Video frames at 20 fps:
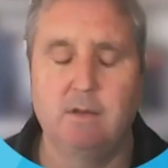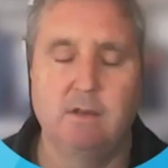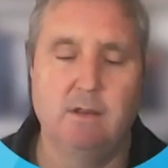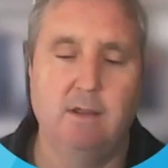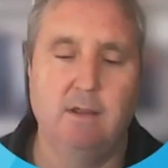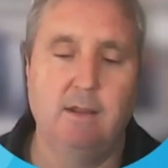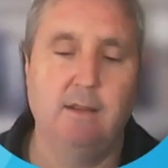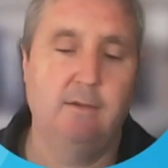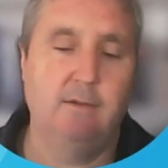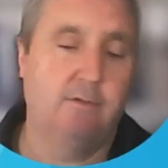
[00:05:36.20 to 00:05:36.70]

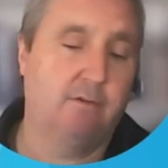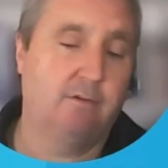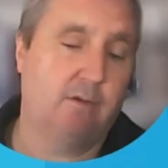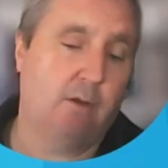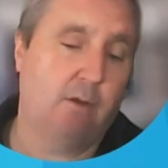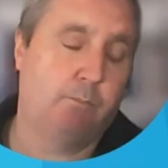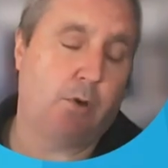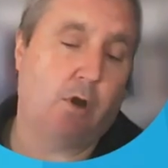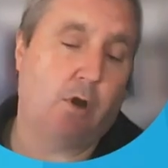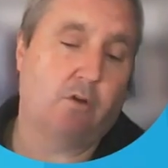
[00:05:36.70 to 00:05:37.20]
is
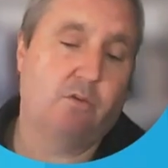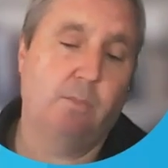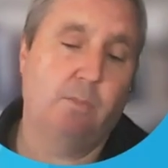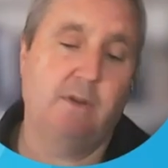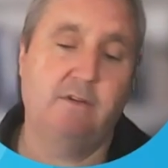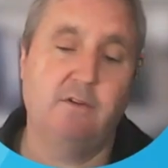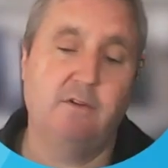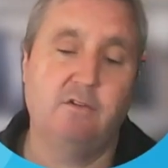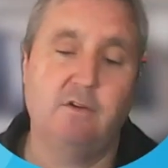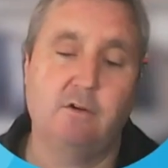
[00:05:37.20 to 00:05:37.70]

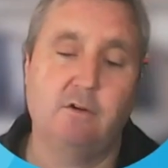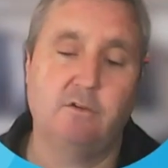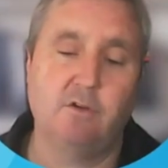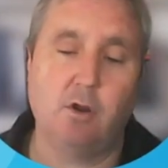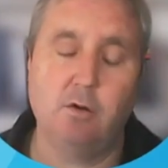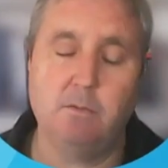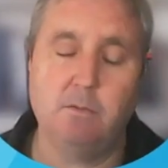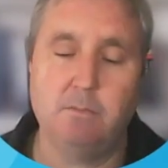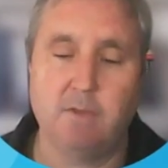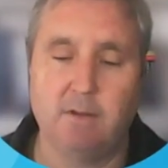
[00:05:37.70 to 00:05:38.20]
approximate to
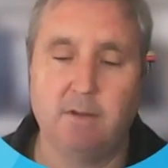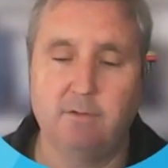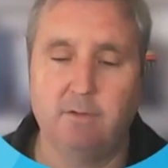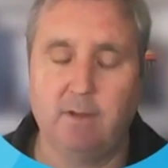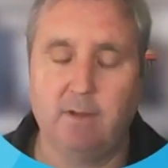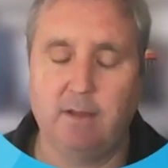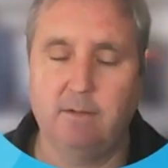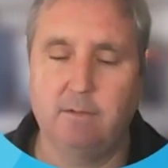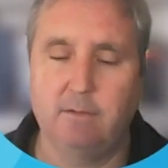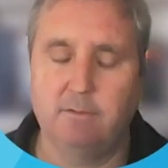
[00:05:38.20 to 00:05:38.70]
serotonin that
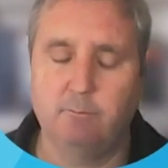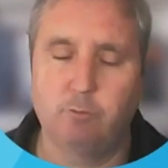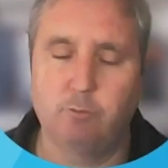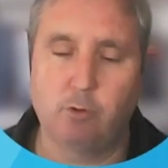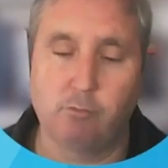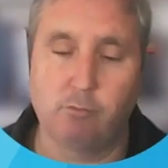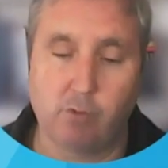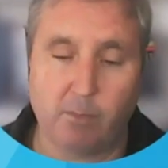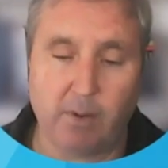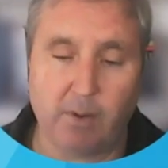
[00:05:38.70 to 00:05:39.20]

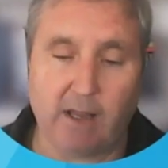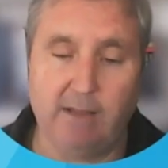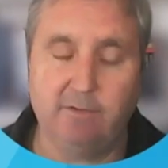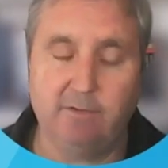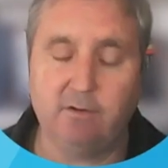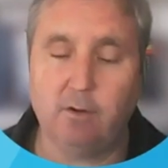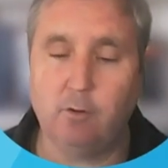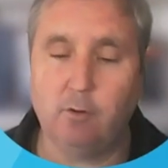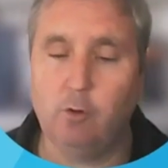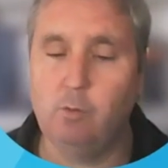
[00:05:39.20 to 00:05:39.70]
will
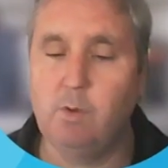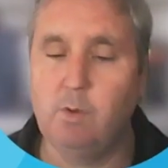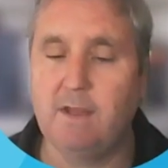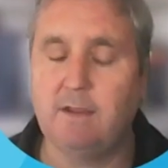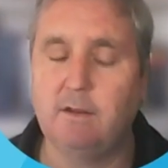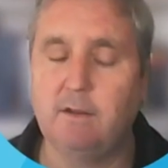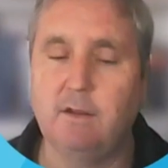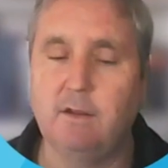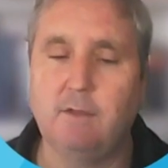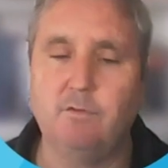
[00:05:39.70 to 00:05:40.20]
replace it, or we
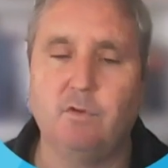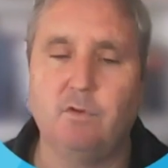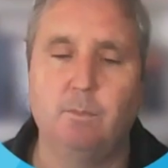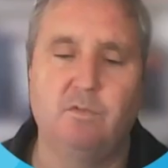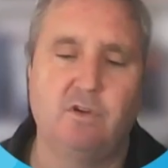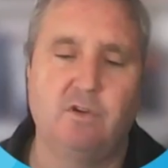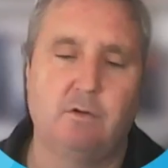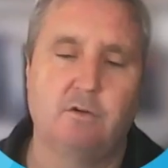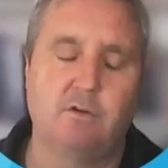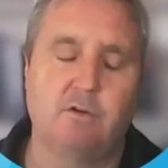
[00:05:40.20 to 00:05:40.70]
can give some
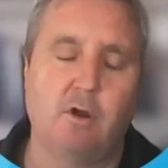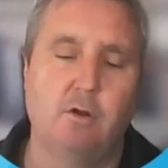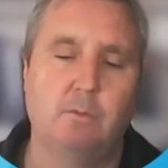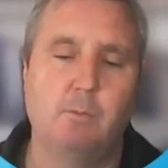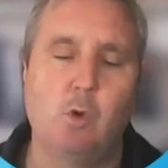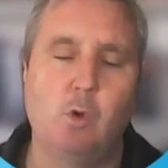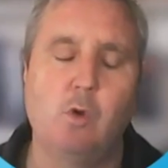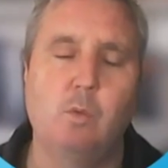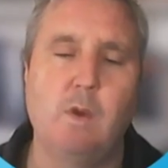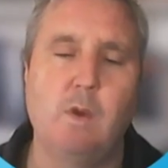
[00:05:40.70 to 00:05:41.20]
serotonin,
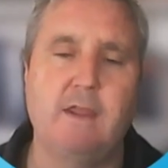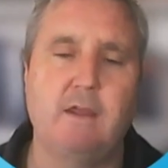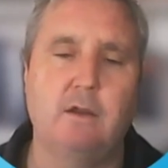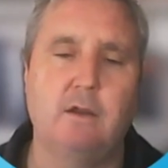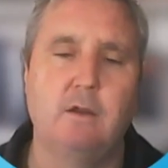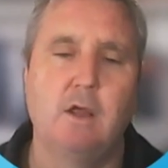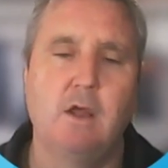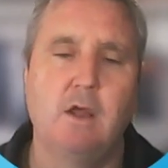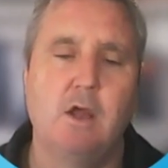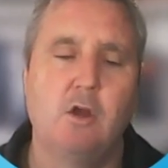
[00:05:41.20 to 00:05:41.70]
or we
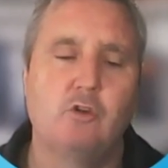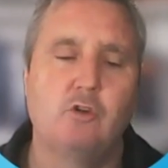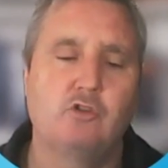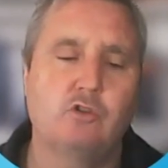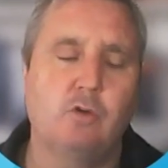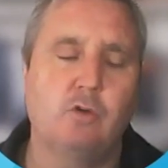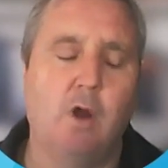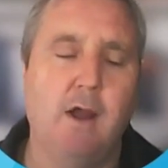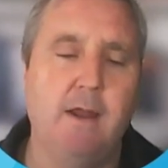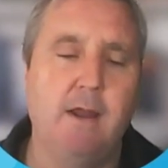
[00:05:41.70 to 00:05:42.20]
can
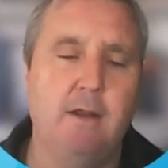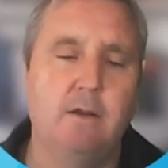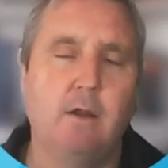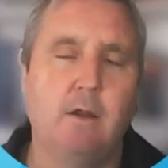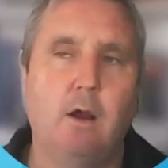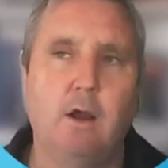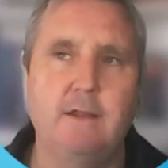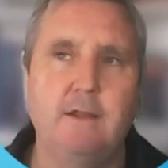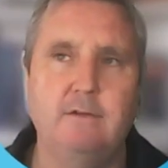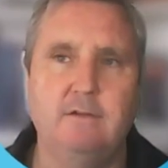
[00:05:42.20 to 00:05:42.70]
try and
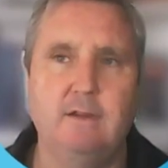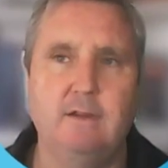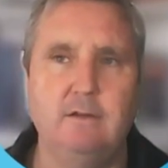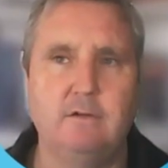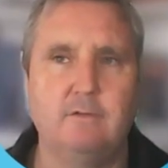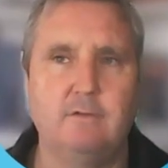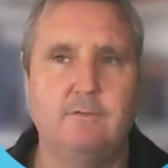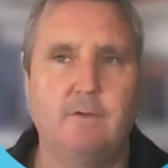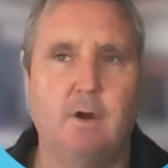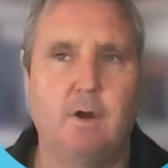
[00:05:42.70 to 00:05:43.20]

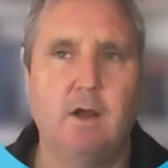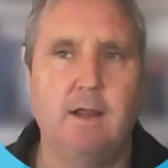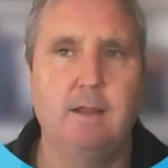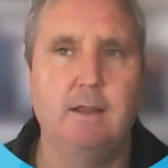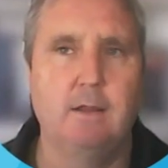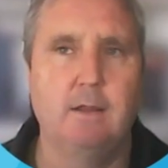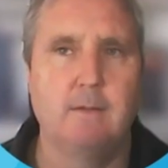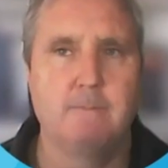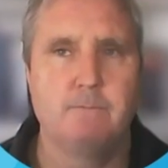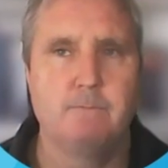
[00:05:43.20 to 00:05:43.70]
identify
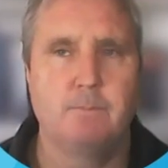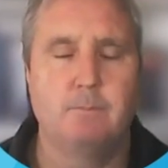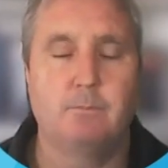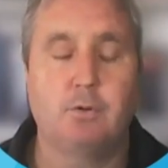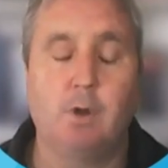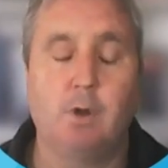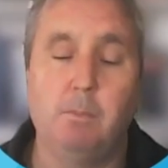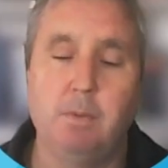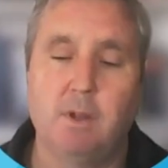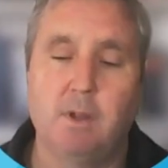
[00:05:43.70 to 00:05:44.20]

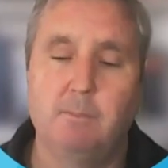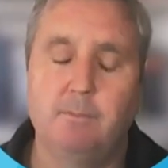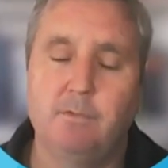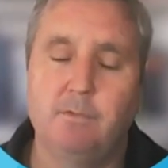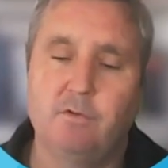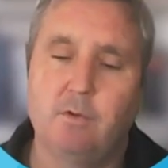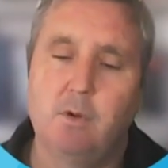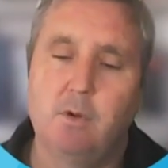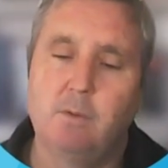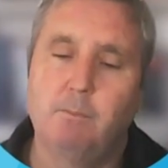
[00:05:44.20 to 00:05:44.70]

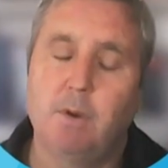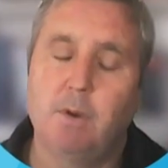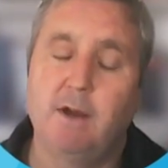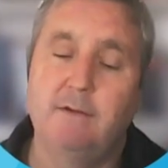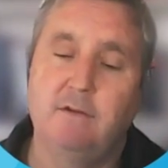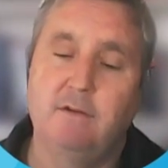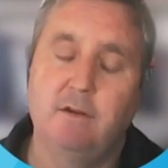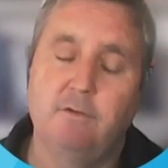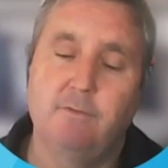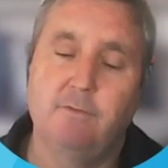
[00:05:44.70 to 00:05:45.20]
problems by
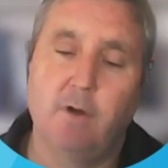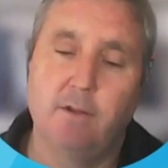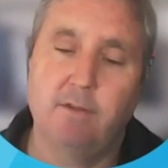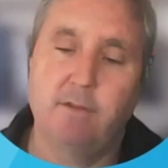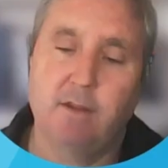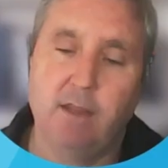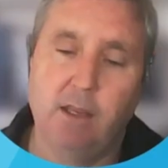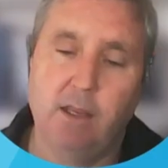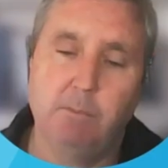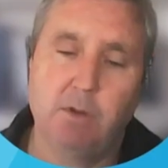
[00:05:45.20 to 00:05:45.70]
identifying
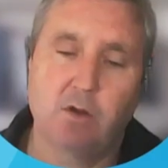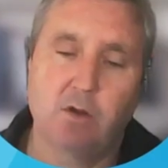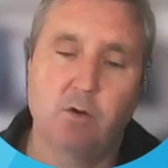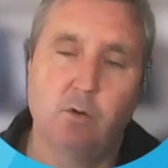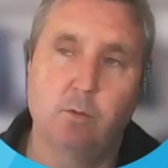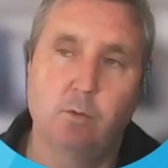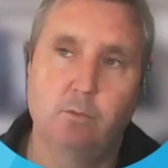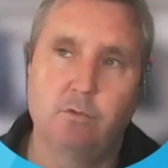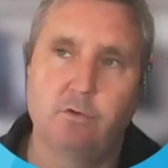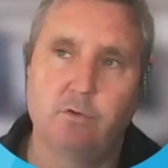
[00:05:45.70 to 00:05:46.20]
the
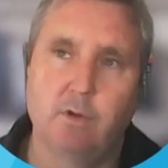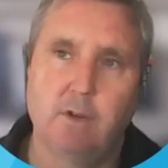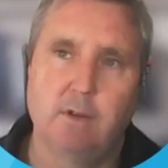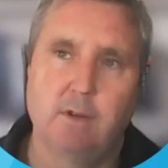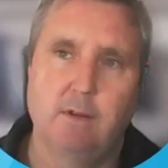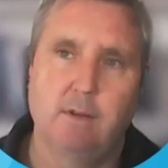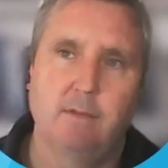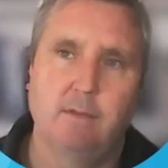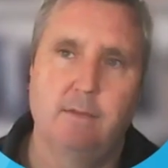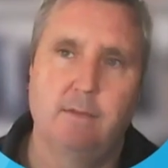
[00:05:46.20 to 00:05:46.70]
chemicals
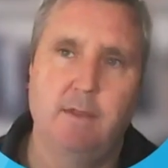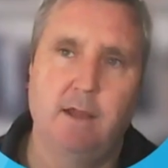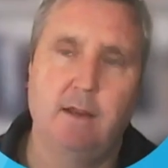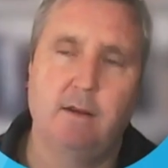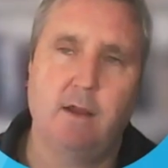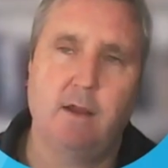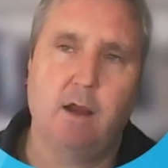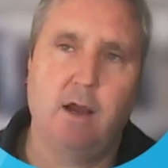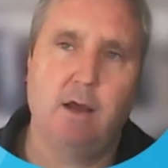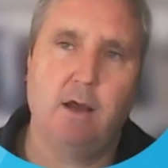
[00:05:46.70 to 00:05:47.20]

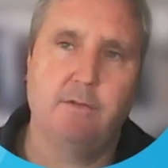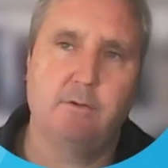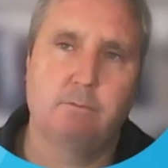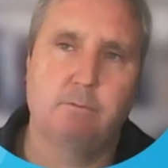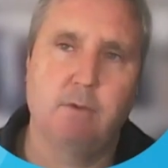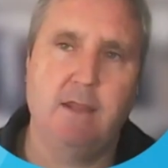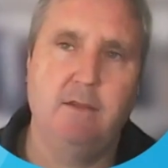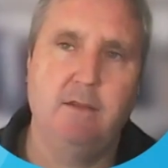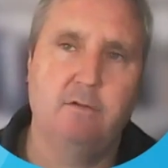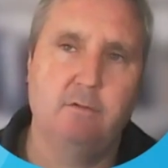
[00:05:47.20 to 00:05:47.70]
that are the
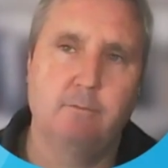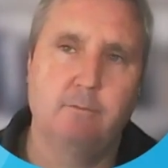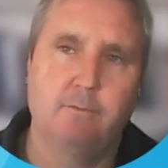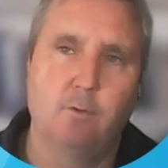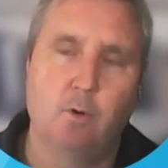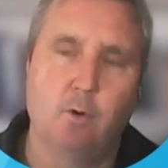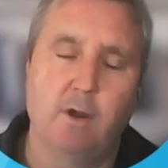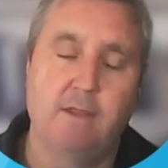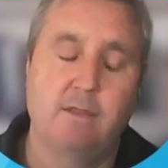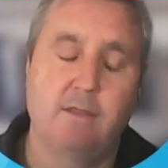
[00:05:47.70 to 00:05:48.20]
reason
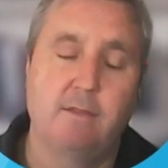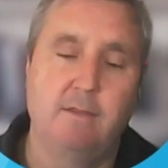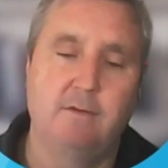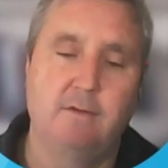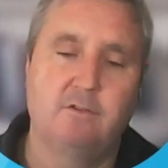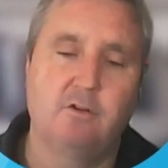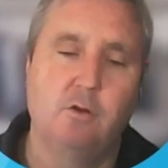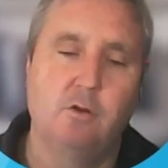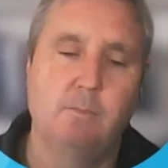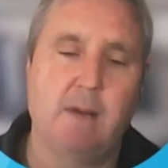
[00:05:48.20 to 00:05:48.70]
for either
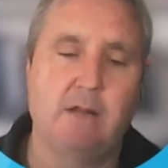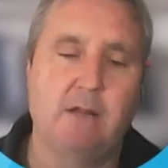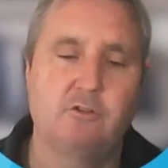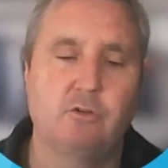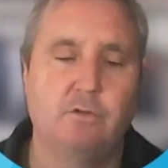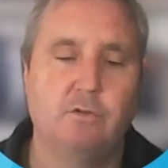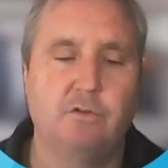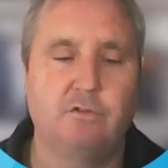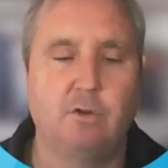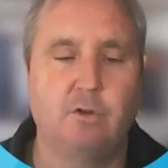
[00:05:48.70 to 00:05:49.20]
there's too
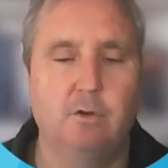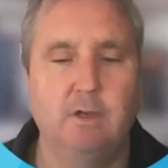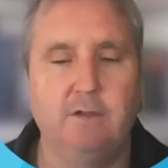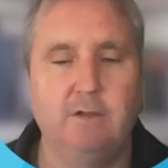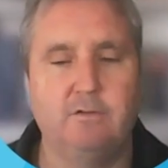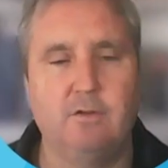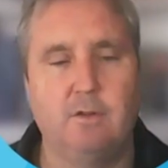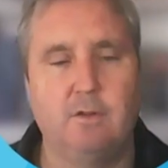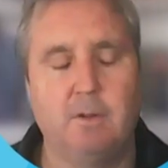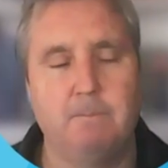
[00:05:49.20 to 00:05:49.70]
much or there's too
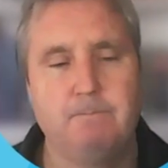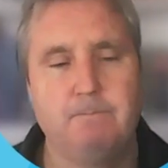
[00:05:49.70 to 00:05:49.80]
less of them.